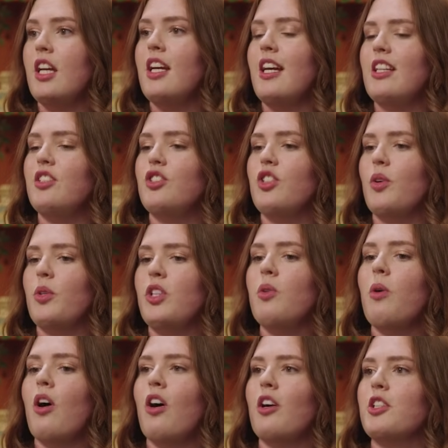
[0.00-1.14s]
Okay. And so
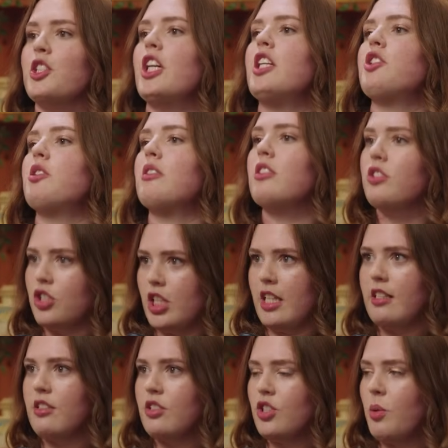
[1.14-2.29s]
you are changing the
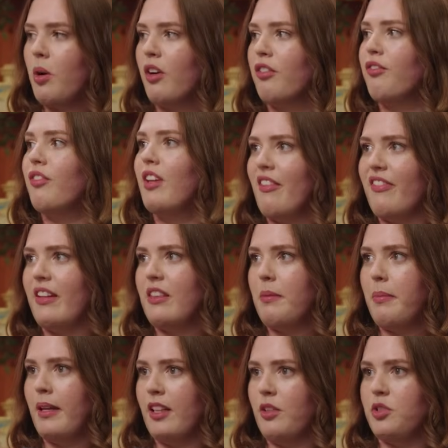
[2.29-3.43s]
sheets. You are fluffing the
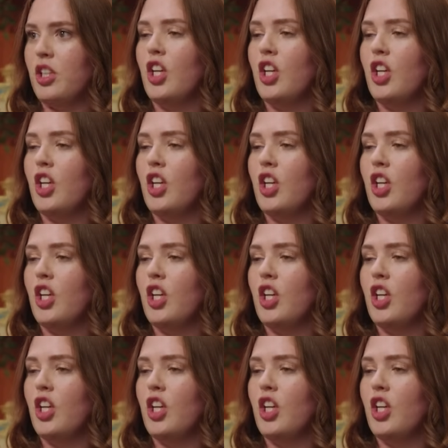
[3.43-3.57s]
pillows.